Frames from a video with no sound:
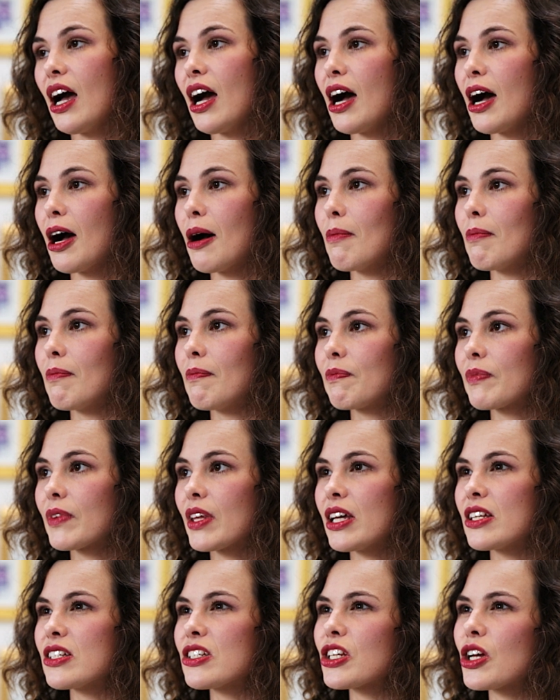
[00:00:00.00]

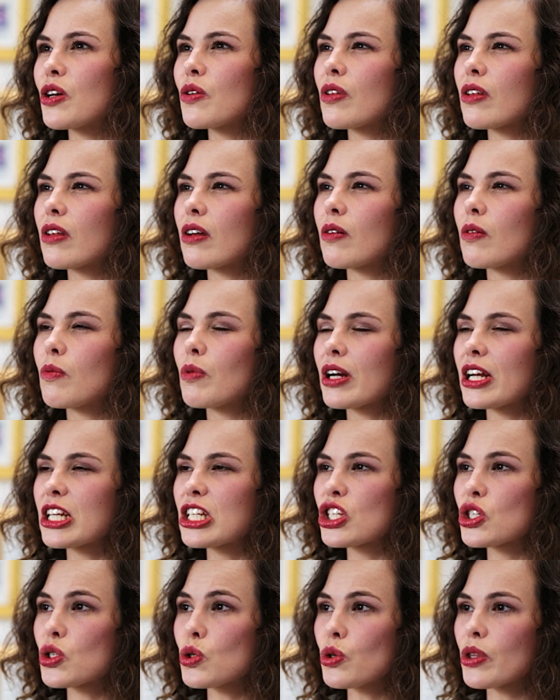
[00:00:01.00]
And so when I
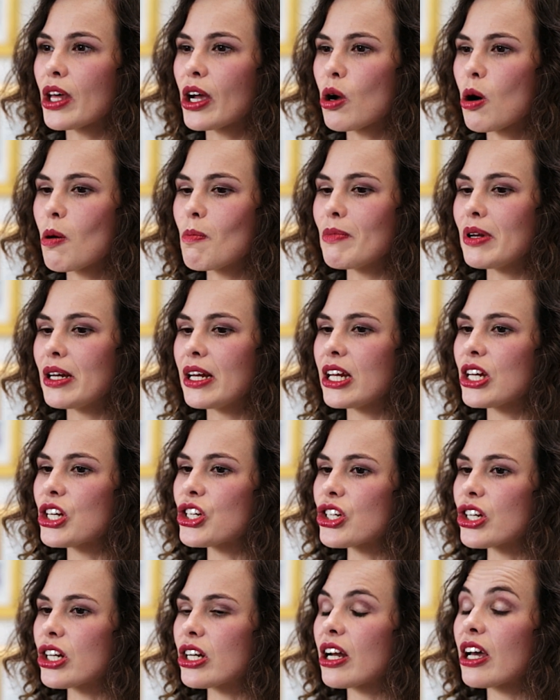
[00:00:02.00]
saw that
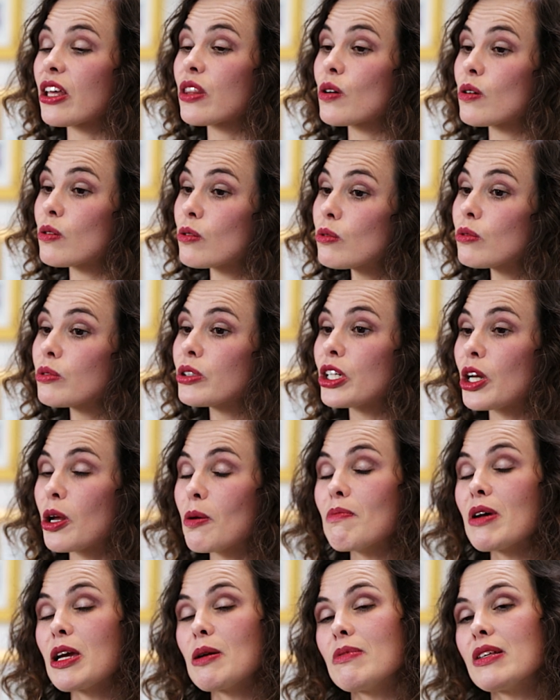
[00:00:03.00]
combination, I thought, oh,
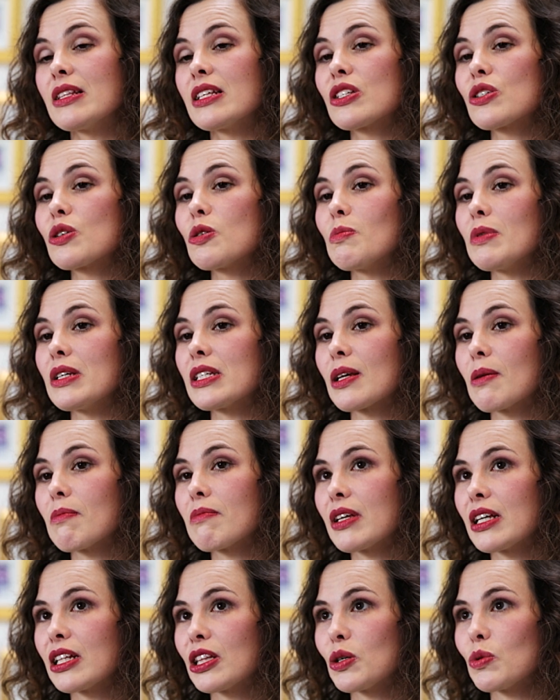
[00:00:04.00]
maybe this could be
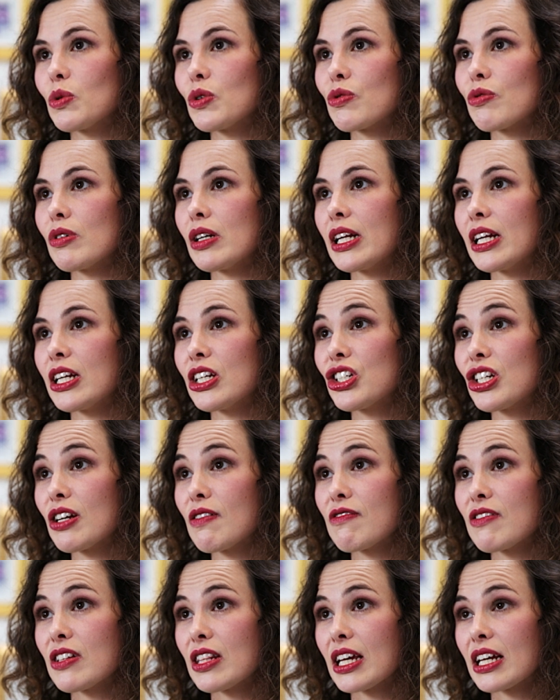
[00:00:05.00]
something that would really
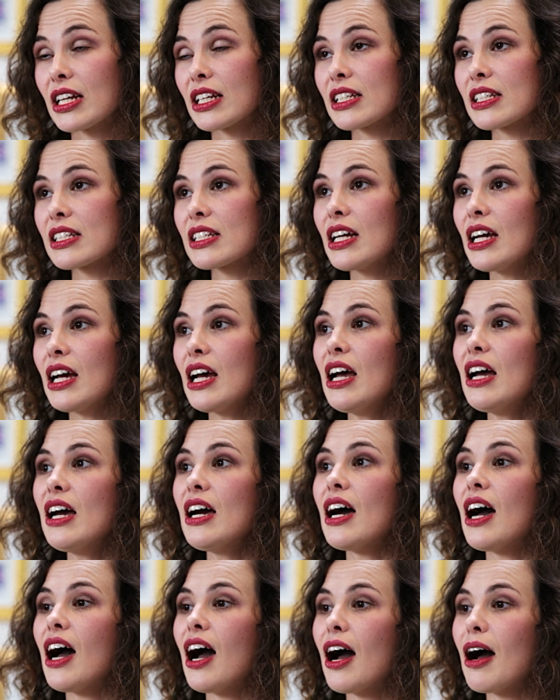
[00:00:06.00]
shift things.
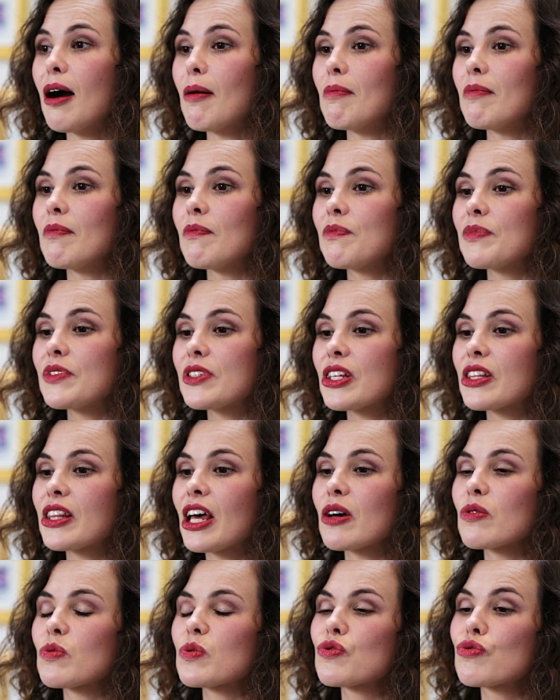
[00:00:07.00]
So
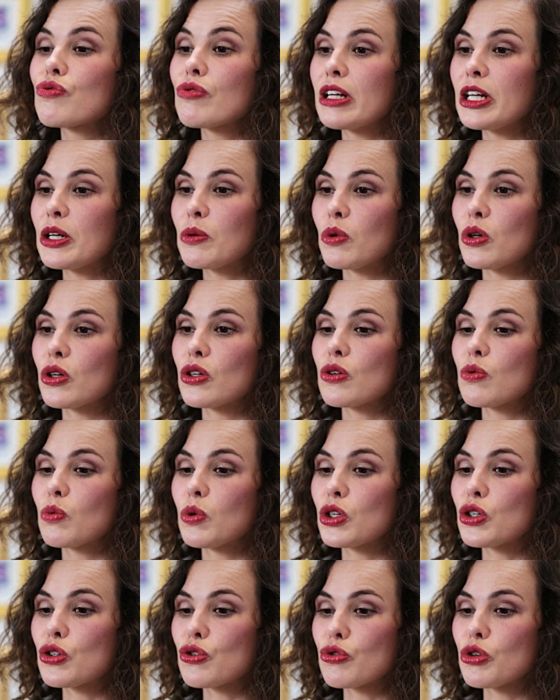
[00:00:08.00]
that was really
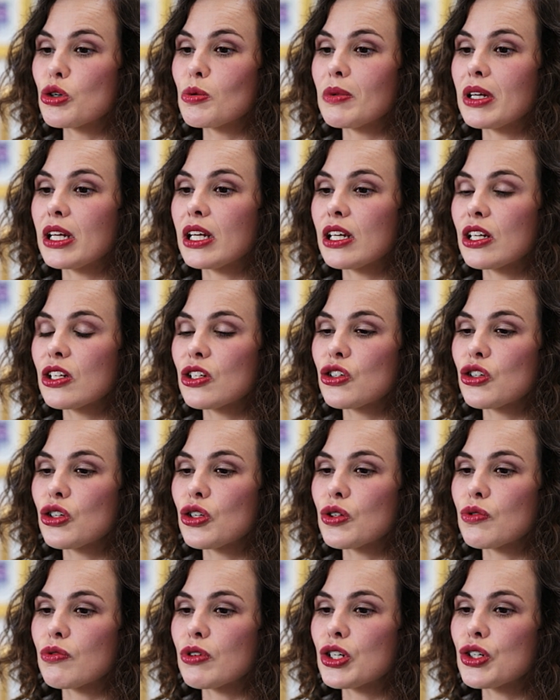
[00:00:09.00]
what drew me
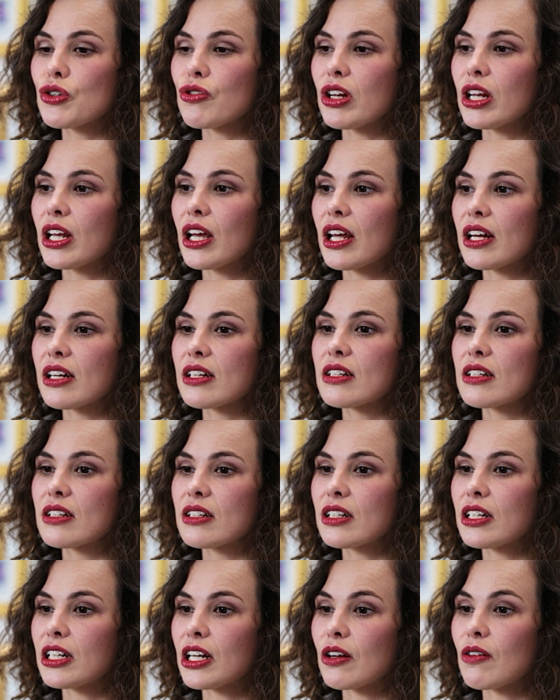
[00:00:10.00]
to the retreat, and
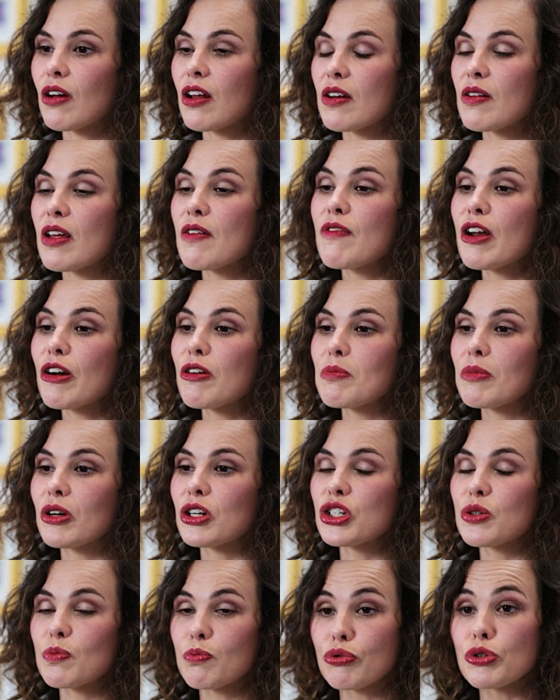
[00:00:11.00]
and it very
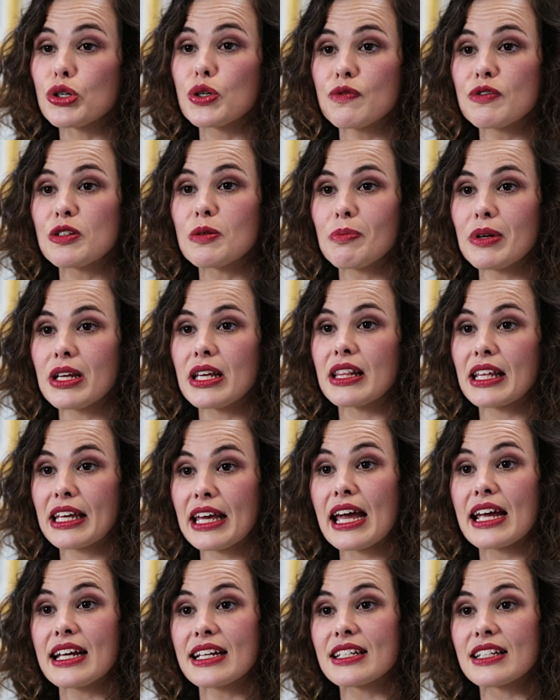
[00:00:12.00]
much proved to be the
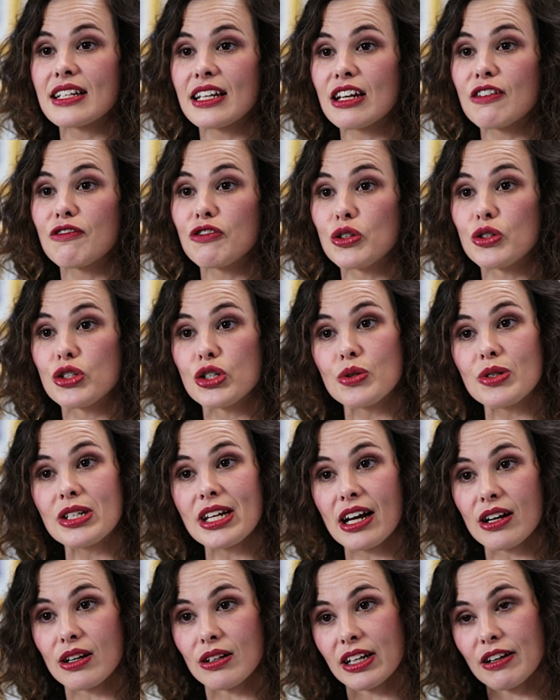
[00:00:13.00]
case that if you do
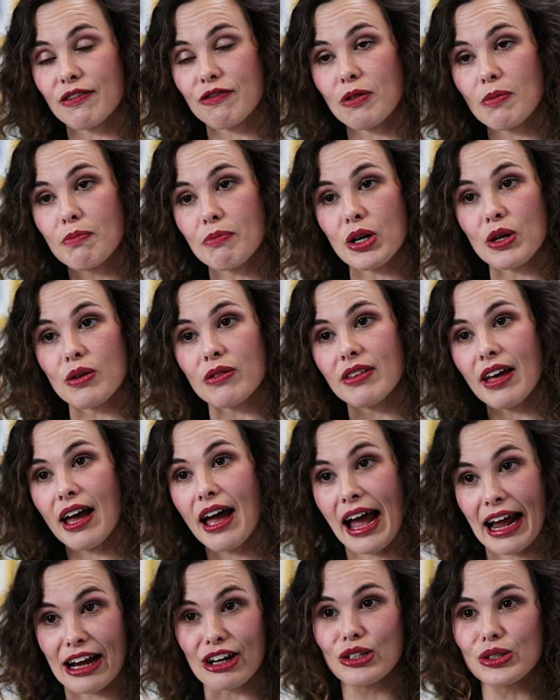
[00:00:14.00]
tackle it from both
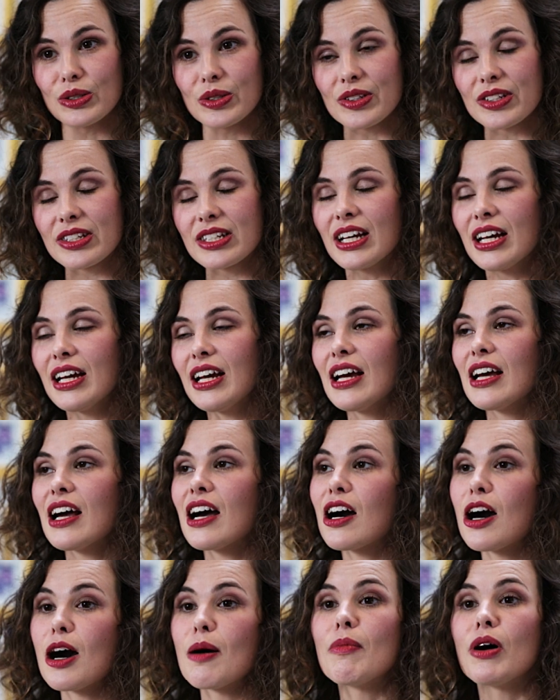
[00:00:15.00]
angles,
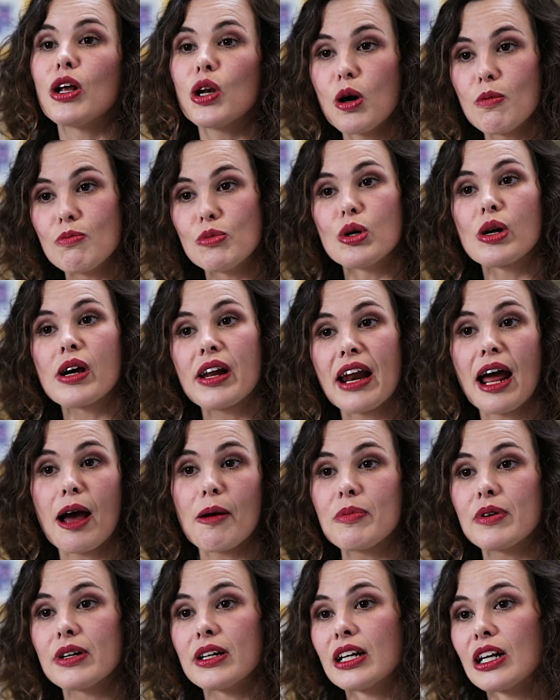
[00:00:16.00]
a lot more can
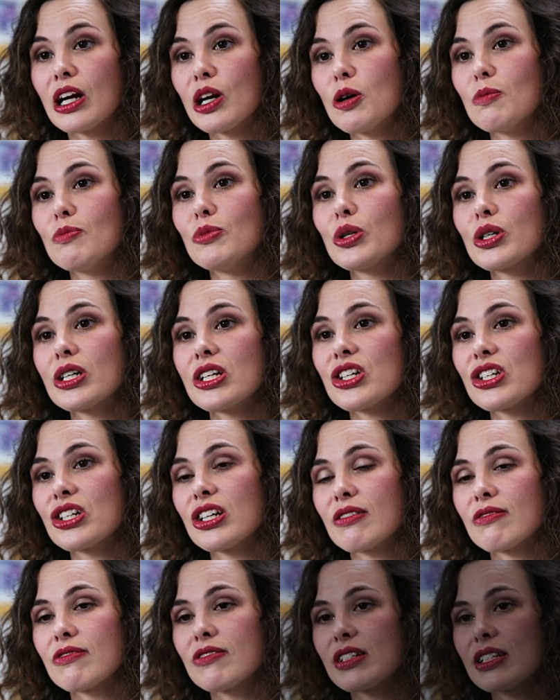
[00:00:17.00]
happen and a lot more can
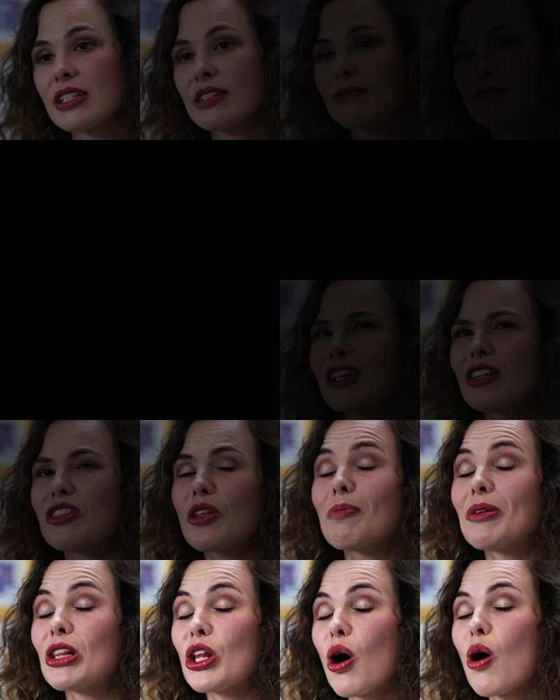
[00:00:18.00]
shift.
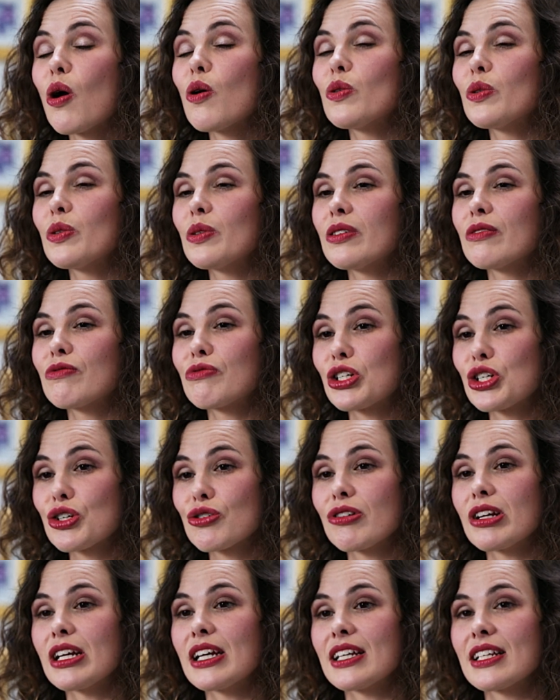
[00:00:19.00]
I mean, the whole
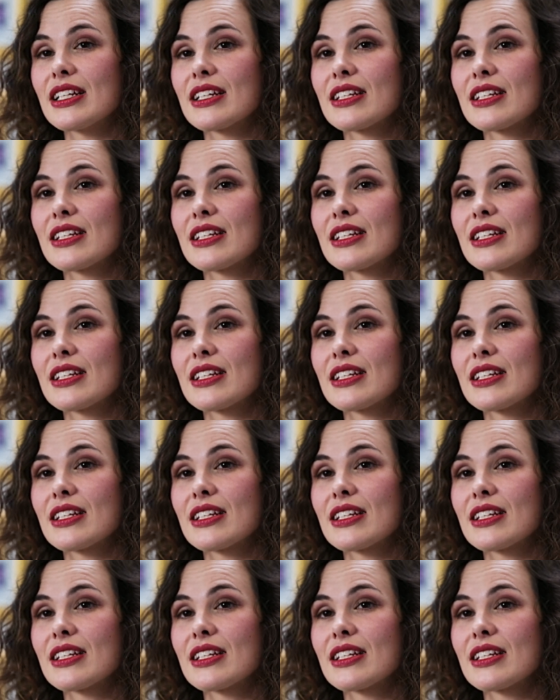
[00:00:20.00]
retreat